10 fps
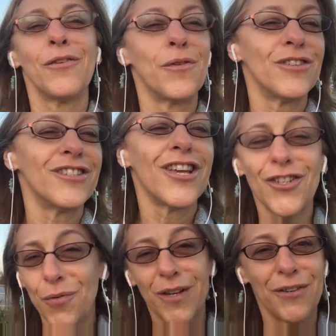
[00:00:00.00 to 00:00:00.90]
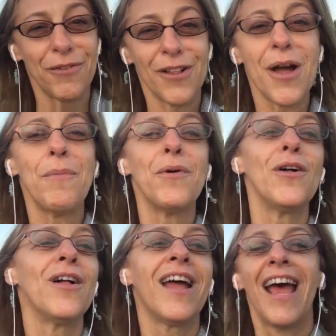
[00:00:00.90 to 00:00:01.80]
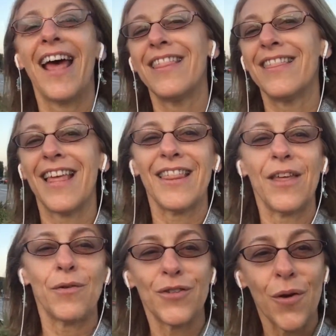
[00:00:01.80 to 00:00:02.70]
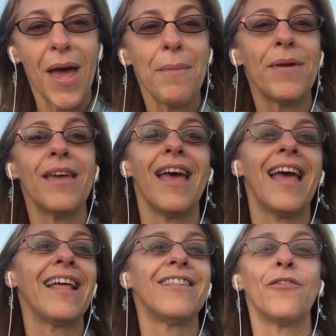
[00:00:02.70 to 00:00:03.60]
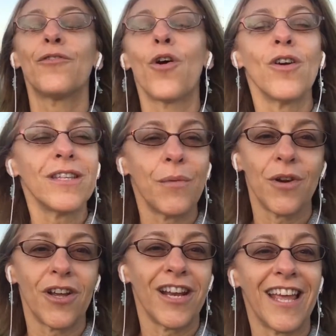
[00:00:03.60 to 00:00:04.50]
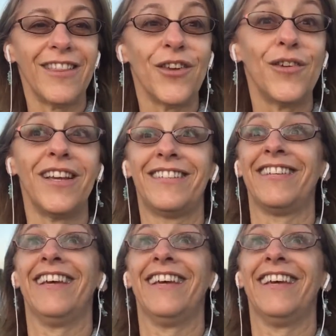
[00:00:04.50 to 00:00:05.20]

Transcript: they were such a wonderful couple and they were so happy and of course they were going to get the unit.